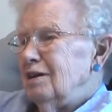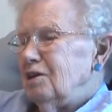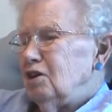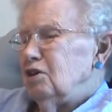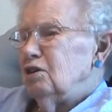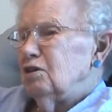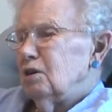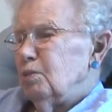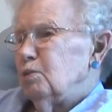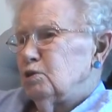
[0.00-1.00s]
And he'd get
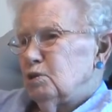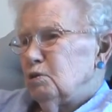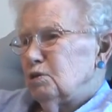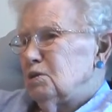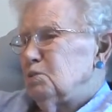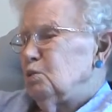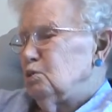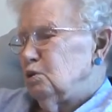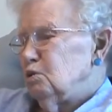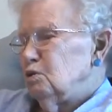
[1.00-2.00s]
up, which he wasn't supposed
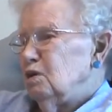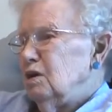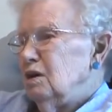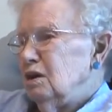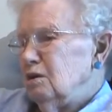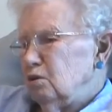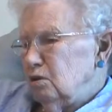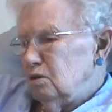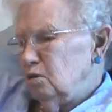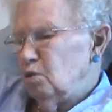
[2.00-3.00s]
to do, and
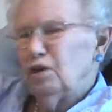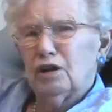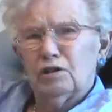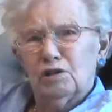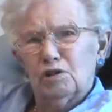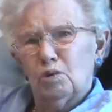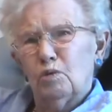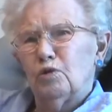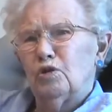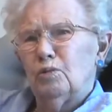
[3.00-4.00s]
do like this
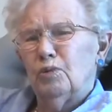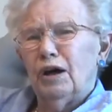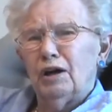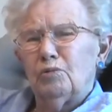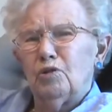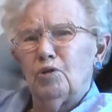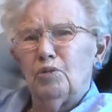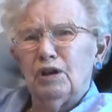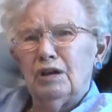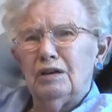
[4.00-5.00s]
over the bottom of the
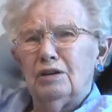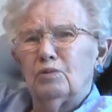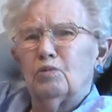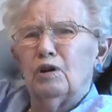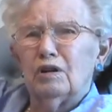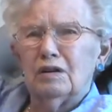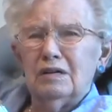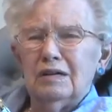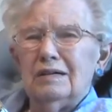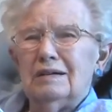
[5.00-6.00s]
bed to run.
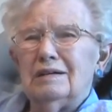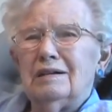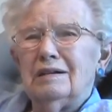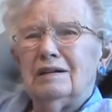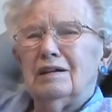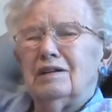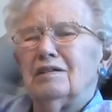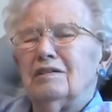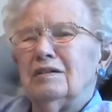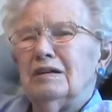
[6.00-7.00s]

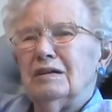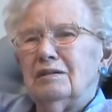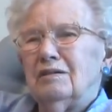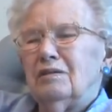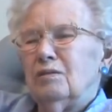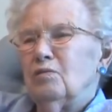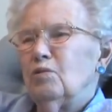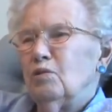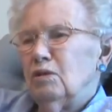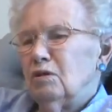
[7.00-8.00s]
And
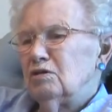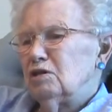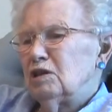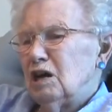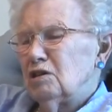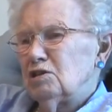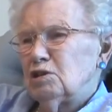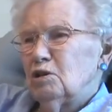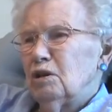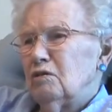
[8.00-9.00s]
because his hands
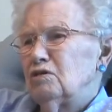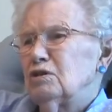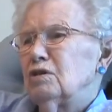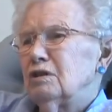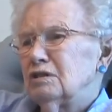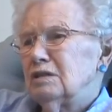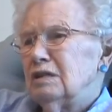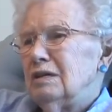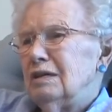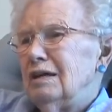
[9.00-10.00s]
still have scars,
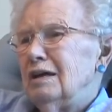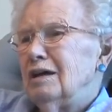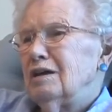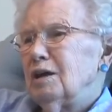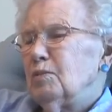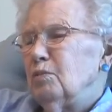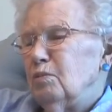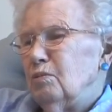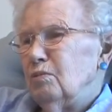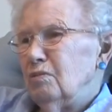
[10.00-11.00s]
kept
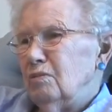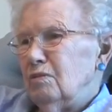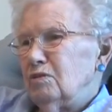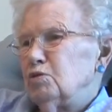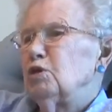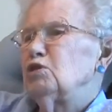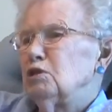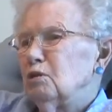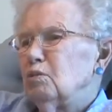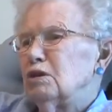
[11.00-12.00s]
stretching the
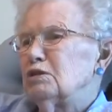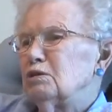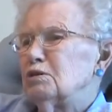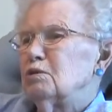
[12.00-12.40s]
muscles, so